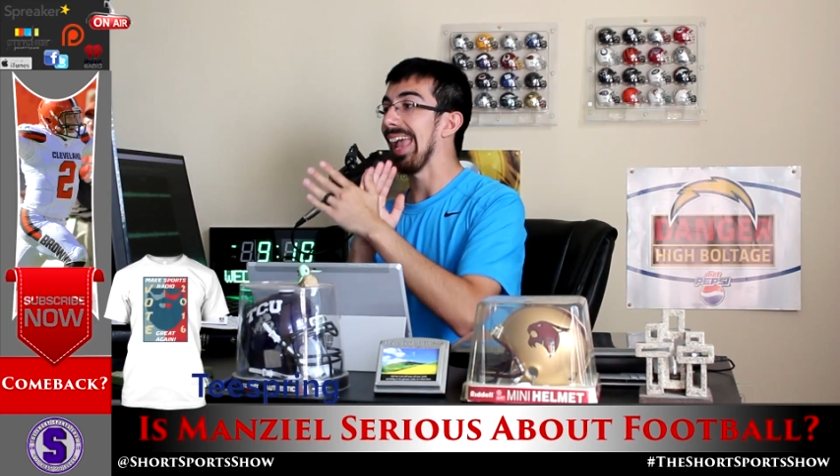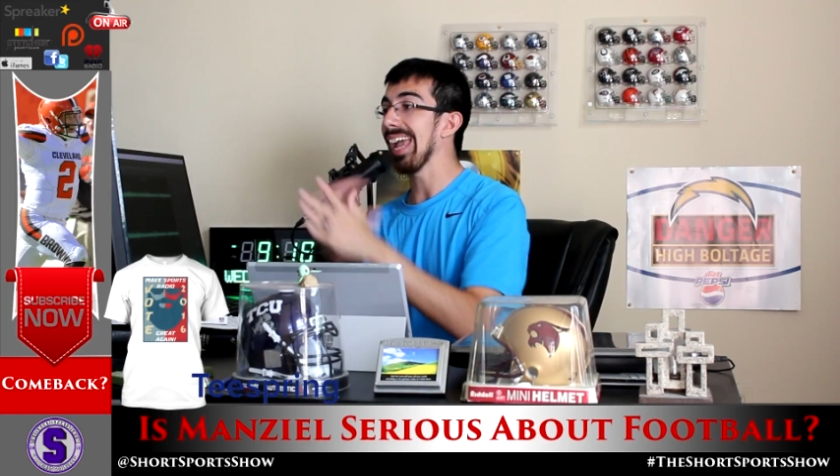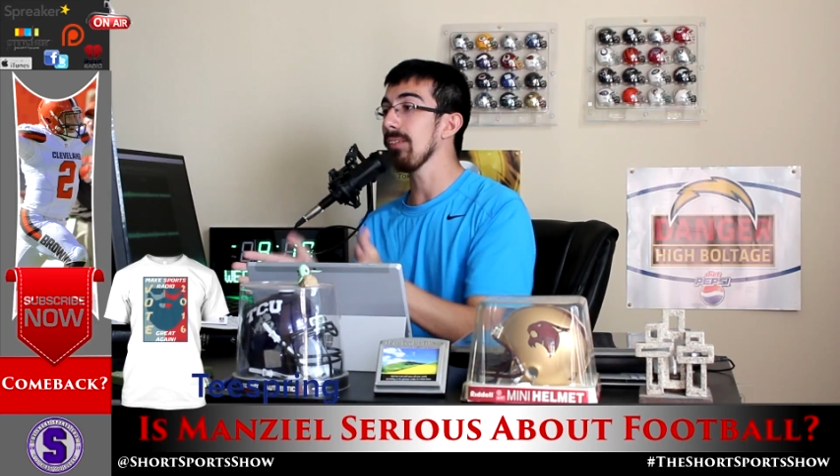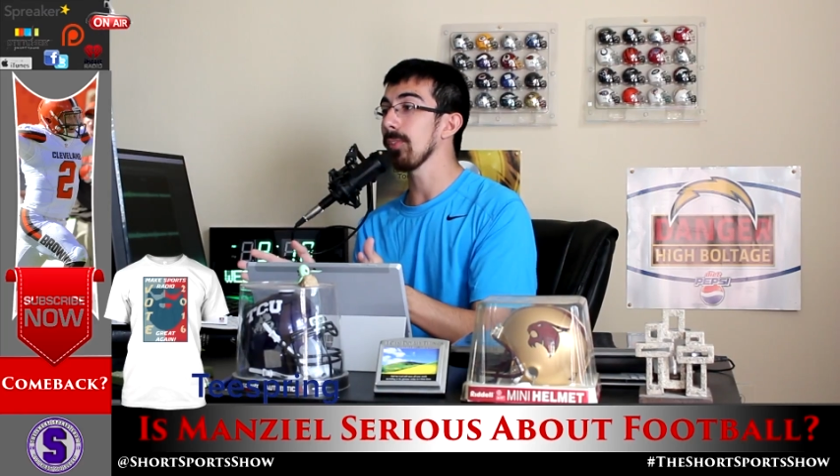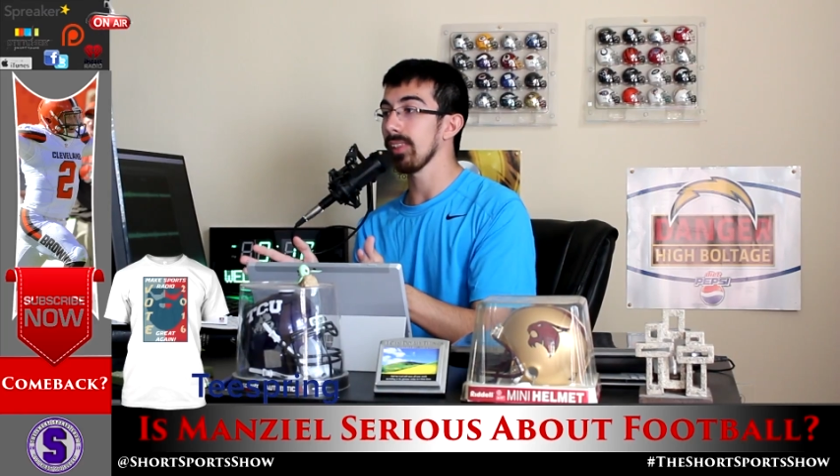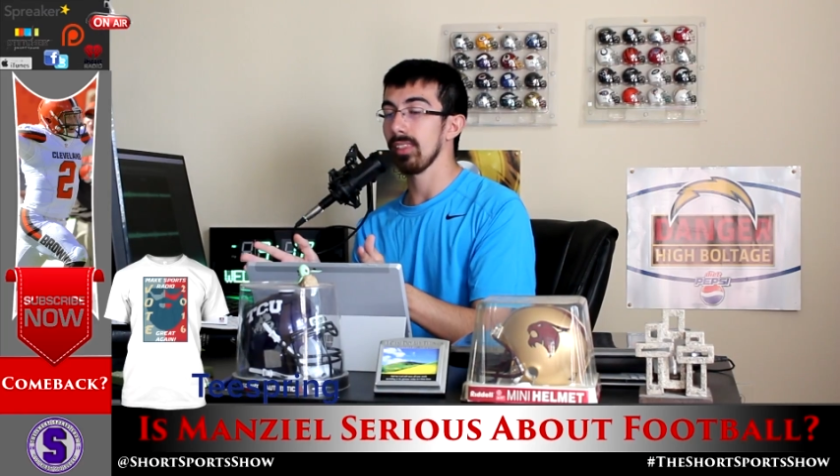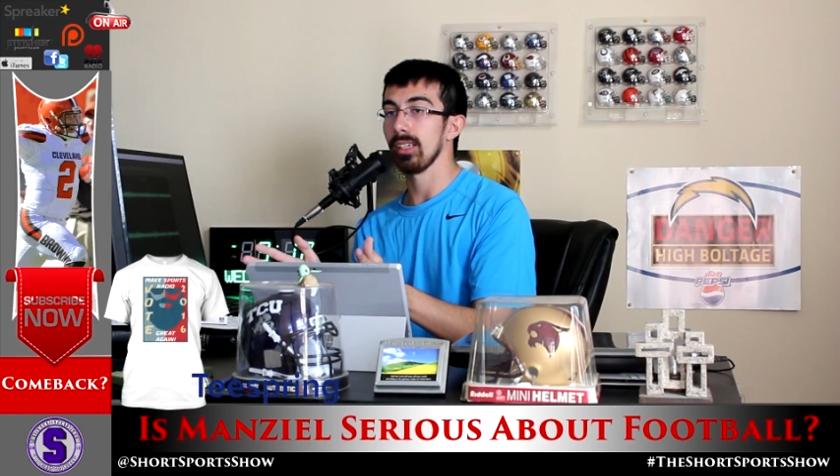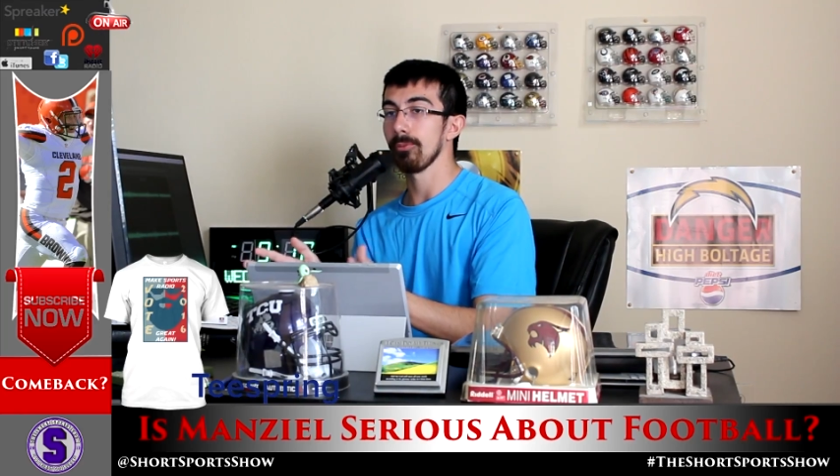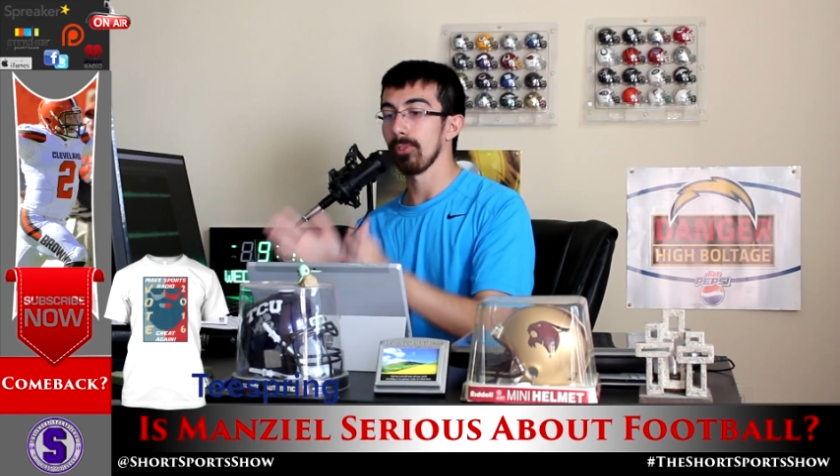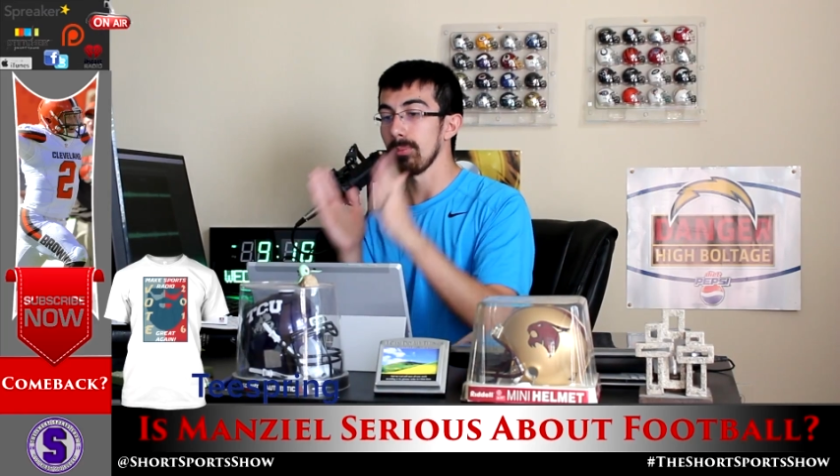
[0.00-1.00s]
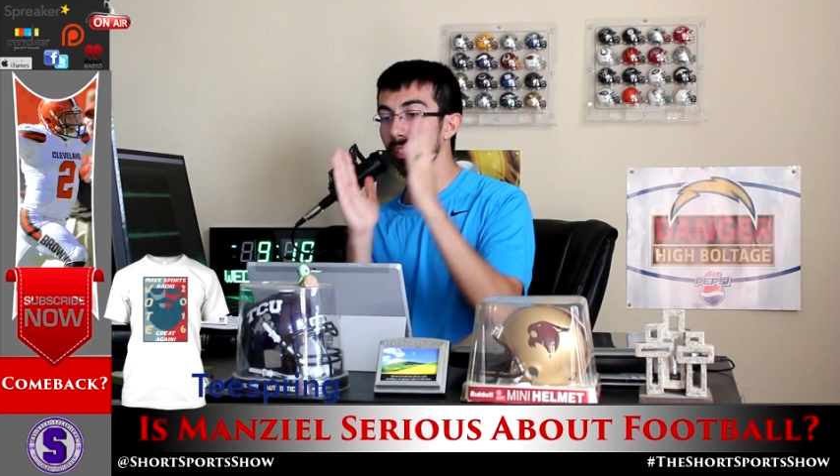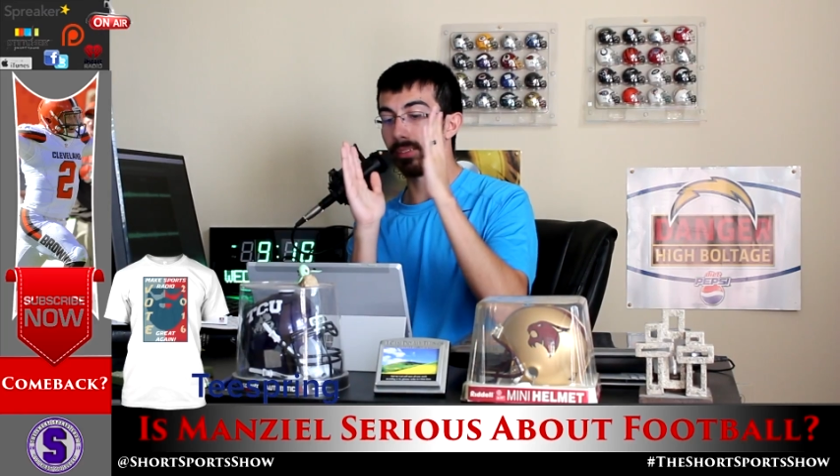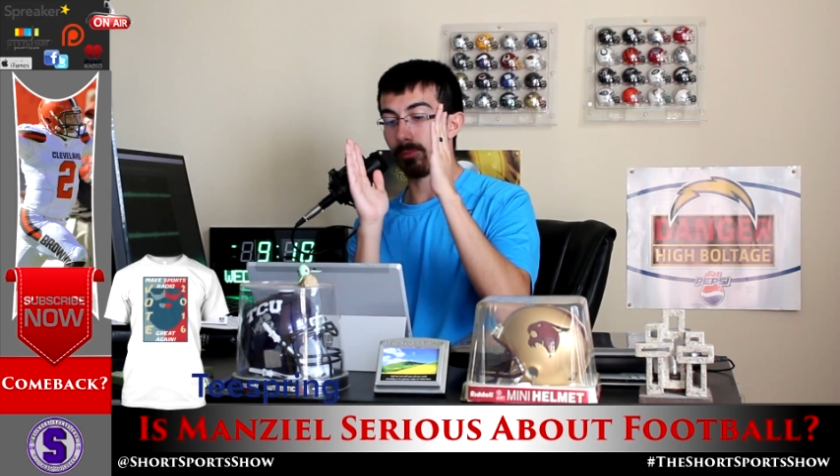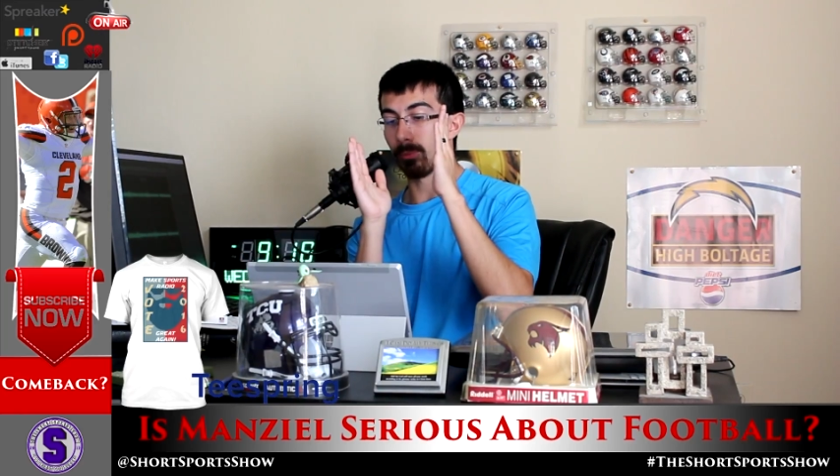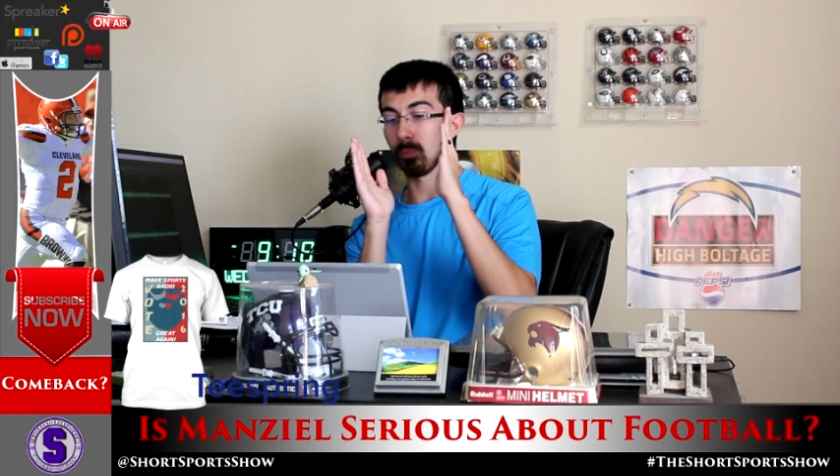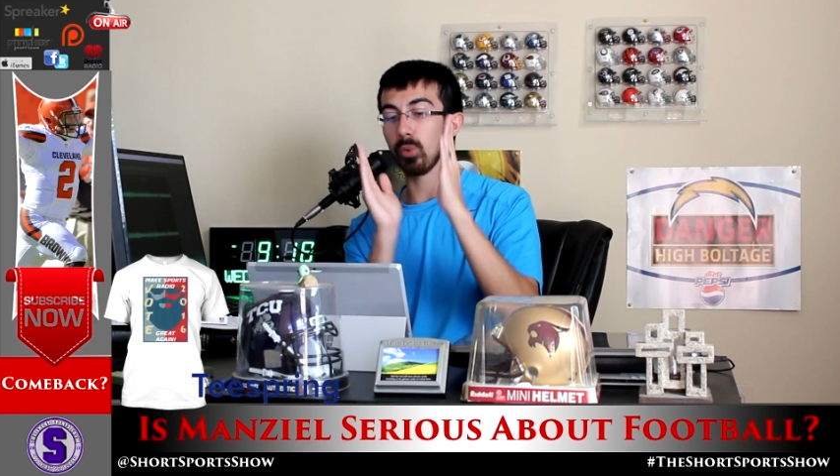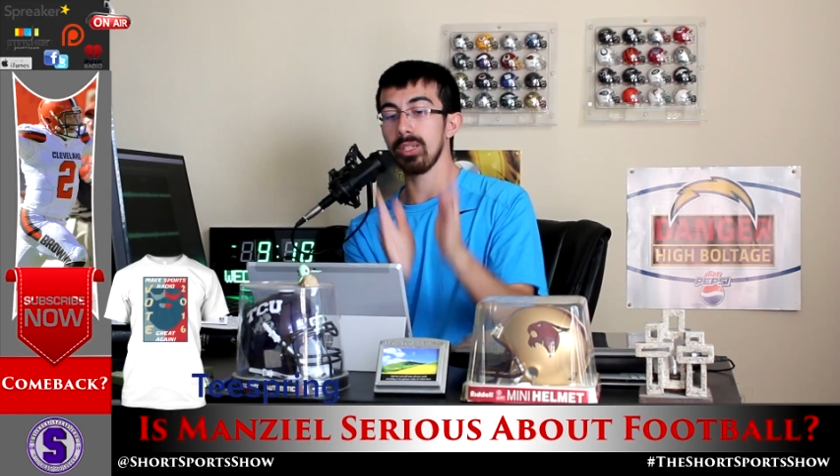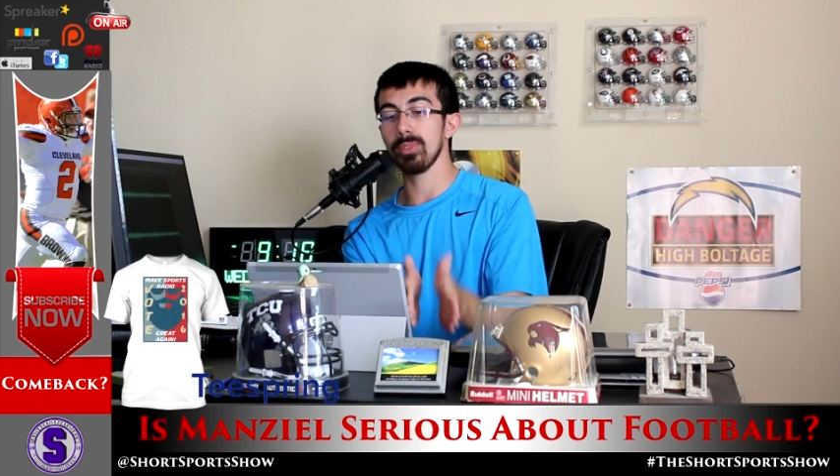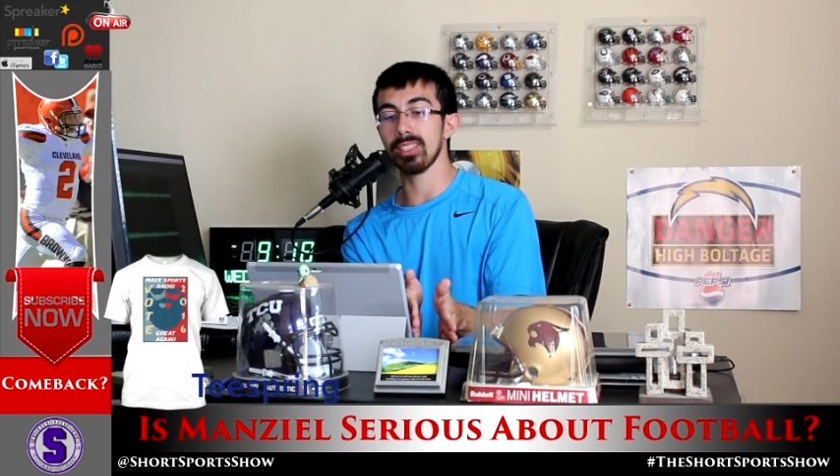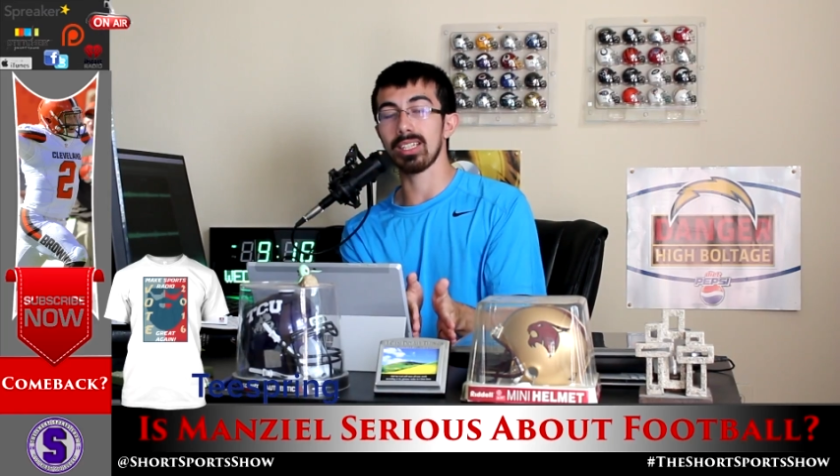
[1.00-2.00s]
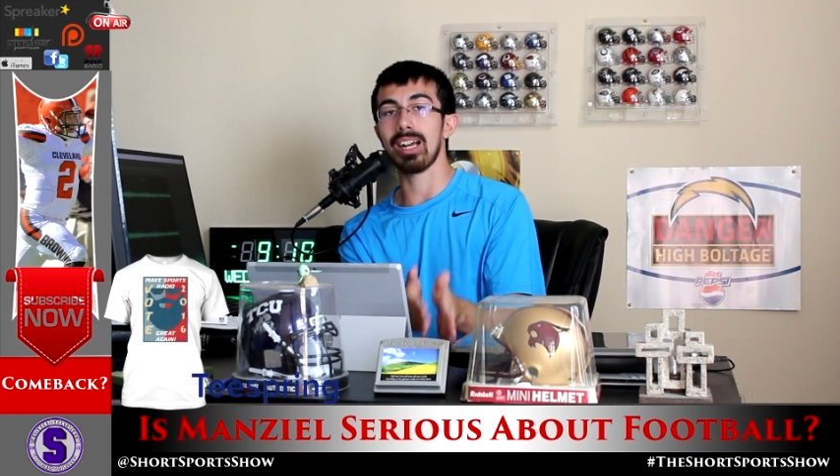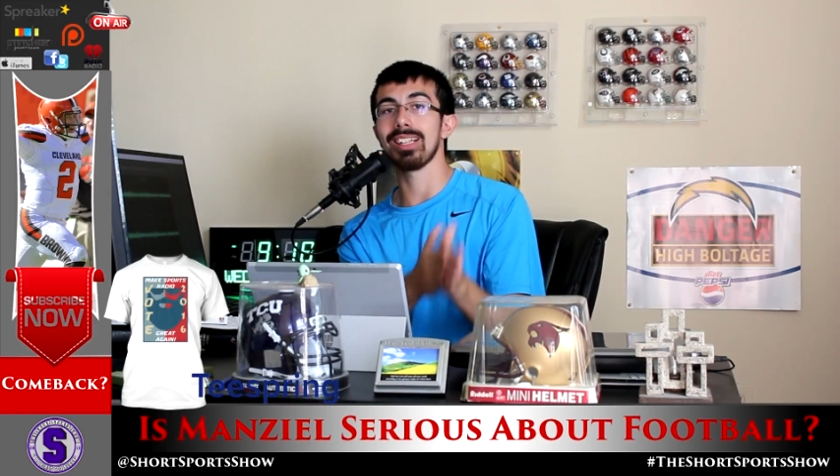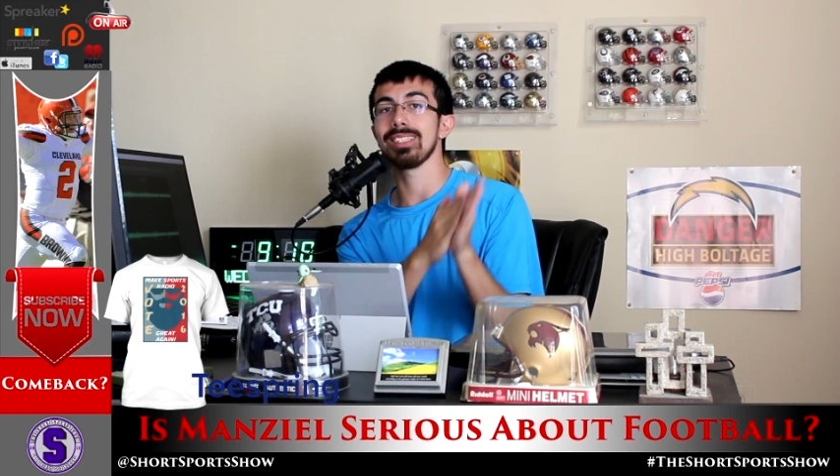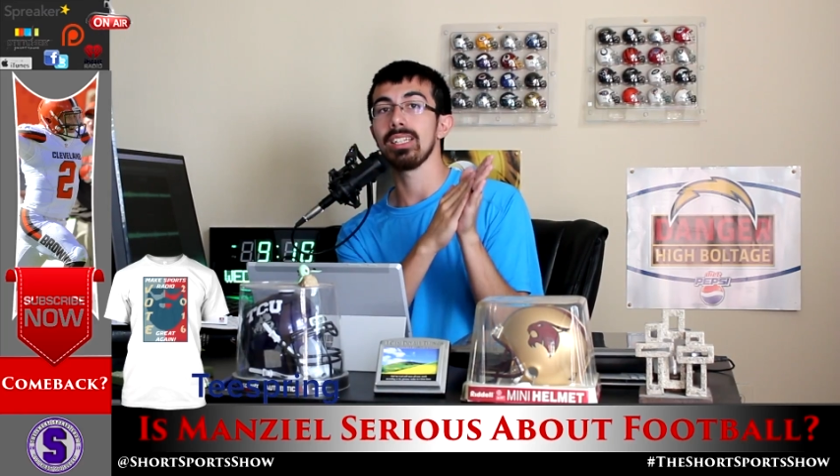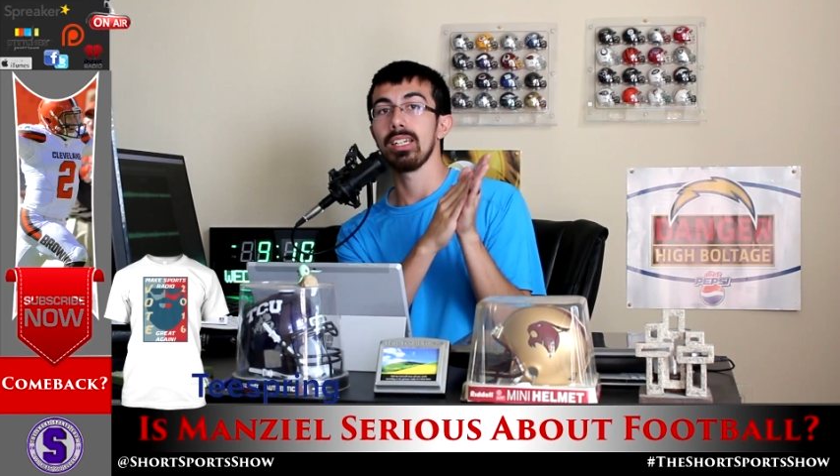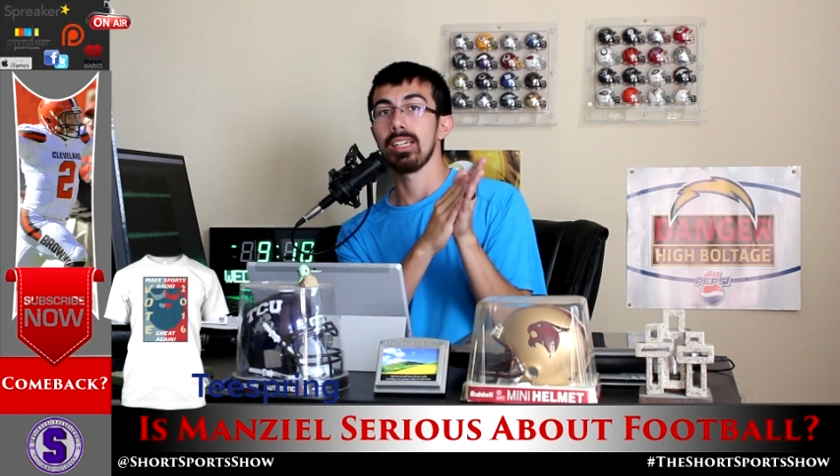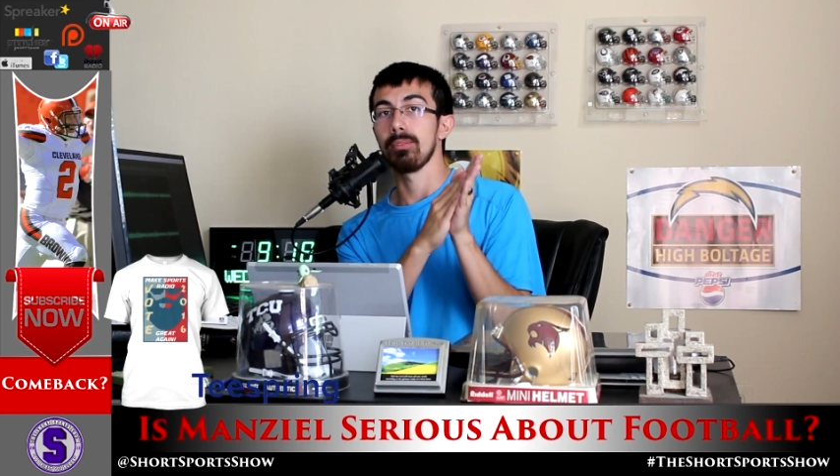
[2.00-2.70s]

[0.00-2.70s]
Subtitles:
everything from when he was in college